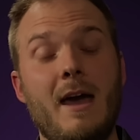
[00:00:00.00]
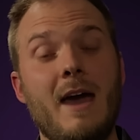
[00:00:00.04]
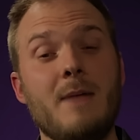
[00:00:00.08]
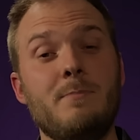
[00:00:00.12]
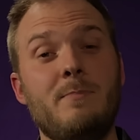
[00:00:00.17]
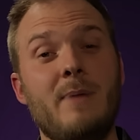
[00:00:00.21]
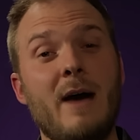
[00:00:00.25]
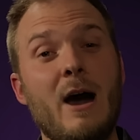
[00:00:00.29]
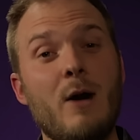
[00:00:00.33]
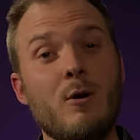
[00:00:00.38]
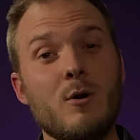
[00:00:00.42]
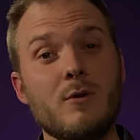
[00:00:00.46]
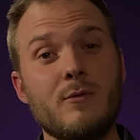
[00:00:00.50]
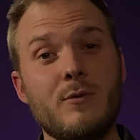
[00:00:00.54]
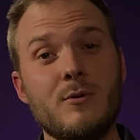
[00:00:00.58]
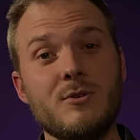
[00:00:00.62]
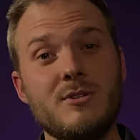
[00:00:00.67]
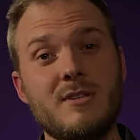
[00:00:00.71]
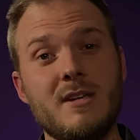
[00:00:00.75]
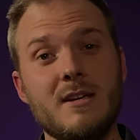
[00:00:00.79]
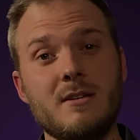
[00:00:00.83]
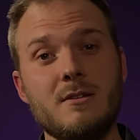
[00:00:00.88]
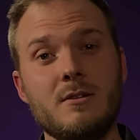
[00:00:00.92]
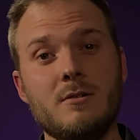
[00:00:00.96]
At Powerful
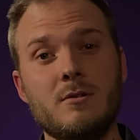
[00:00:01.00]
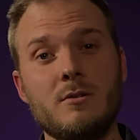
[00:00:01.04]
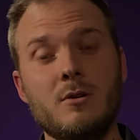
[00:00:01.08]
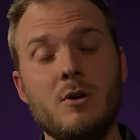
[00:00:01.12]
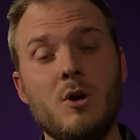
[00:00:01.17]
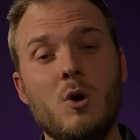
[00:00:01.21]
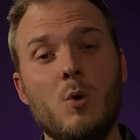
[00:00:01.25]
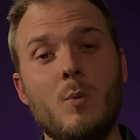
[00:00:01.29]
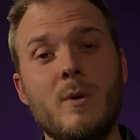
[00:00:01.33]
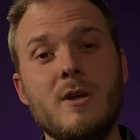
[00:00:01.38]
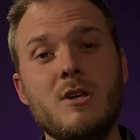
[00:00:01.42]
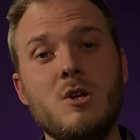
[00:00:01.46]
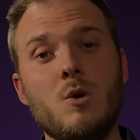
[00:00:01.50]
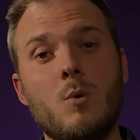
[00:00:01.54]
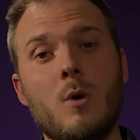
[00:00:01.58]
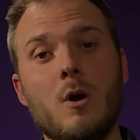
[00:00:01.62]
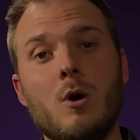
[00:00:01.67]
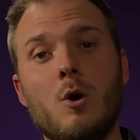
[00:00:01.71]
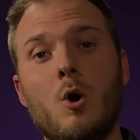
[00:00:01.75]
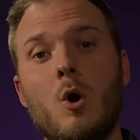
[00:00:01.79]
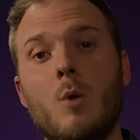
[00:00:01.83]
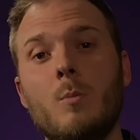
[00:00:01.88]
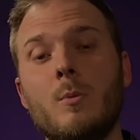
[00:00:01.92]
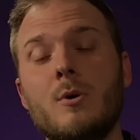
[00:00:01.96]
Signal, we do
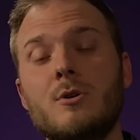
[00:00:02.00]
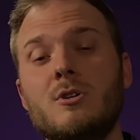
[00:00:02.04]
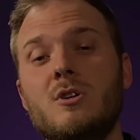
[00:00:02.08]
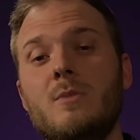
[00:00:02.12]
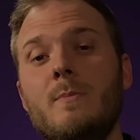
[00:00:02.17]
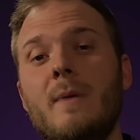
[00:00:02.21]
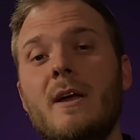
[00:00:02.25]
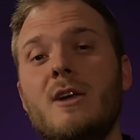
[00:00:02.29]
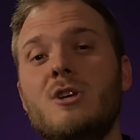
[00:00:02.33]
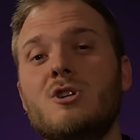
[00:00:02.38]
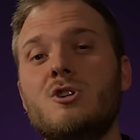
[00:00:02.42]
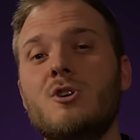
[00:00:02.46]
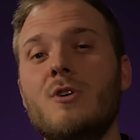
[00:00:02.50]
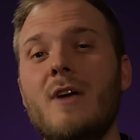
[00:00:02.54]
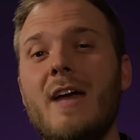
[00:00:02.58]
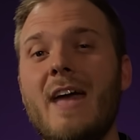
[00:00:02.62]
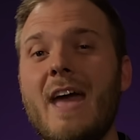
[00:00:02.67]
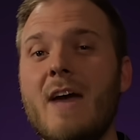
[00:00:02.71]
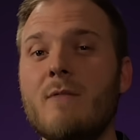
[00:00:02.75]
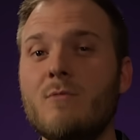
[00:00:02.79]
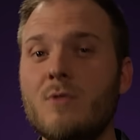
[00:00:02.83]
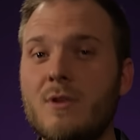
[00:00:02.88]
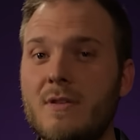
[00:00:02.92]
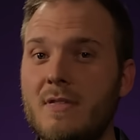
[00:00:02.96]
our homework to make sure
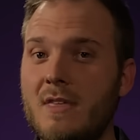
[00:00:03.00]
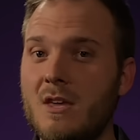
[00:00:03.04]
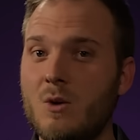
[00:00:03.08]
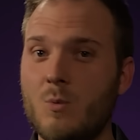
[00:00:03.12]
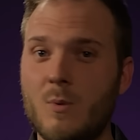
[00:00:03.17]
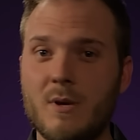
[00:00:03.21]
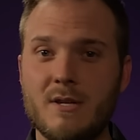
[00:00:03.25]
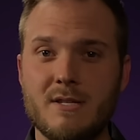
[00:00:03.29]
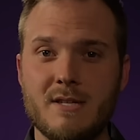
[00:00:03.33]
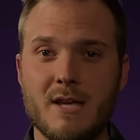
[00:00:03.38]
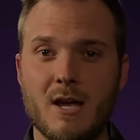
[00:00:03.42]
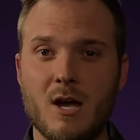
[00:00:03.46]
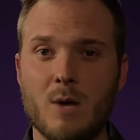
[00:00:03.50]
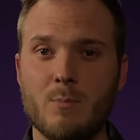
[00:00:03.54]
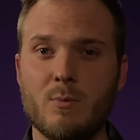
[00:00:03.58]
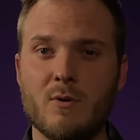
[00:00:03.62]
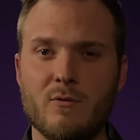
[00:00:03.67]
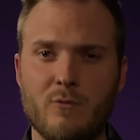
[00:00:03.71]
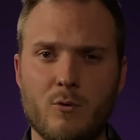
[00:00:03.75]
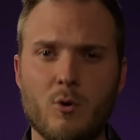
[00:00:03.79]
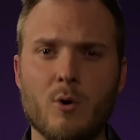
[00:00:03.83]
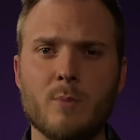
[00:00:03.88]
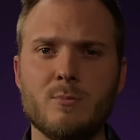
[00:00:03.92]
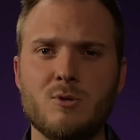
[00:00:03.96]
everything we sell
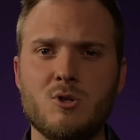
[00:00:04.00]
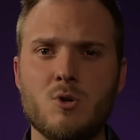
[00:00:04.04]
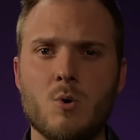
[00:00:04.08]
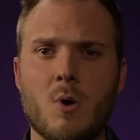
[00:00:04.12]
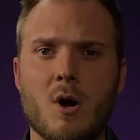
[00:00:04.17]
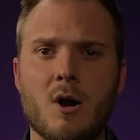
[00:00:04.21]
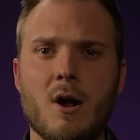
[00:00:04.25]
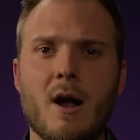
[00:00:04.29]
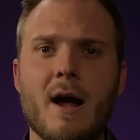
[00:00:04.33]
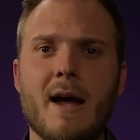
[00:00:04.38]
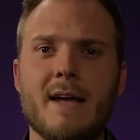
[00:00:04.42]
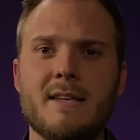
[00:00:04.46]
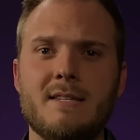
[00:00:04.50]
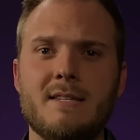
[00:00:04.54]
performs to our high